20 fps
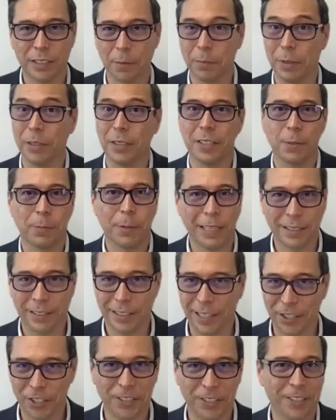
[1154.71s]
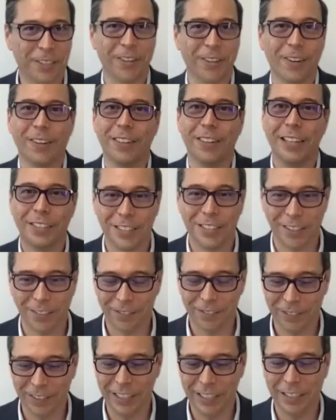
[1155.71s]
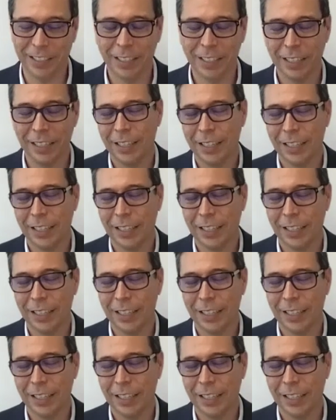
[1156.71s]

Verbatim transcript: to build a space station and all that stuff, right?